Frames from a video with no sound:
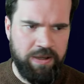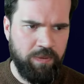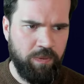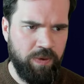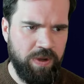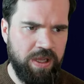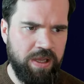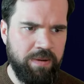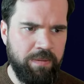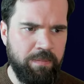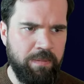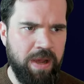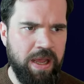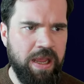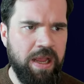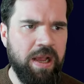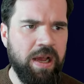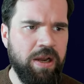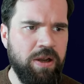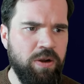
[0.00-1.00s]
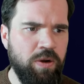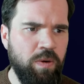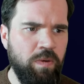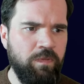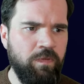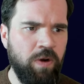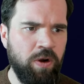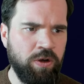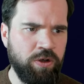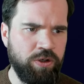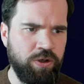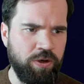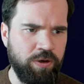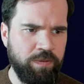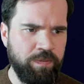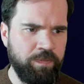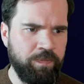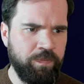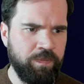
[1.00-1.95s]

We make a new function.